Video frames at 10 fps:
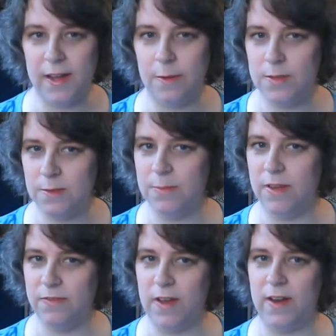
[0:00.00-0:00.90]
I was in my
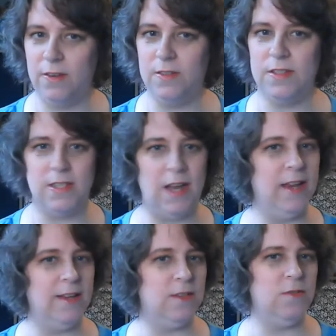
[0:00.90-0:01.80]
final
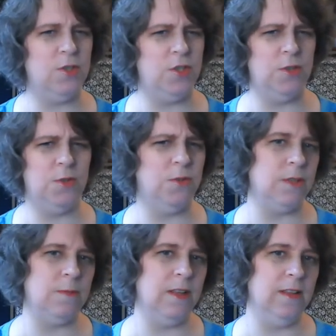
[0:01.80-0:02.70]
size of shoe,
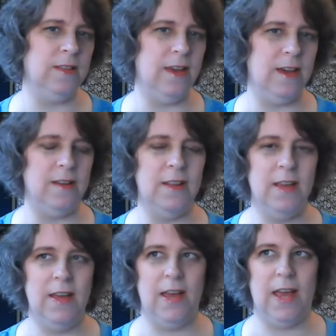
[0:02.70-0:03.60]
something like that,
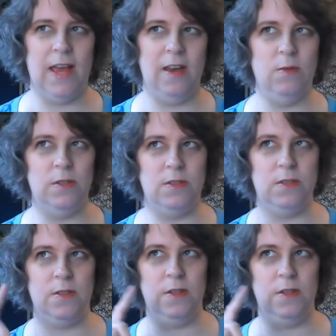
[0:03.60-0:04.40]
and it was